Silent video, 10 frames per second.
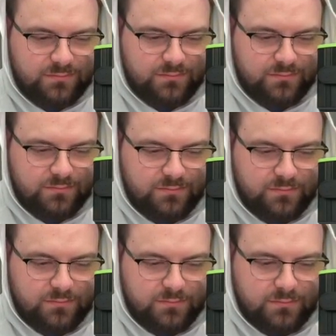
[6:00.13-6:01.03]

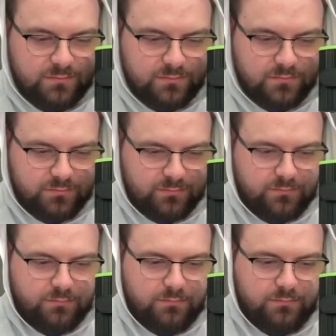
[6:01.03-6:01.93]

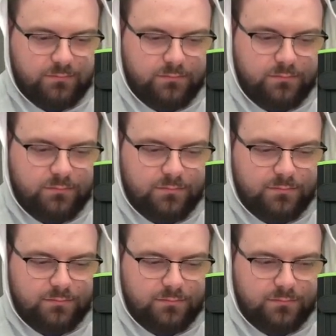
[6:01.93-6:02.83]

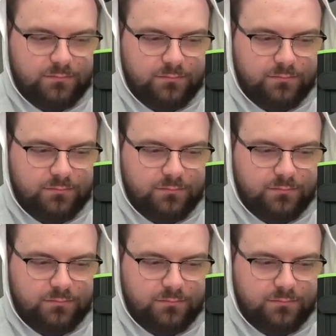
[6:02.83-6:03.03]
[no speech]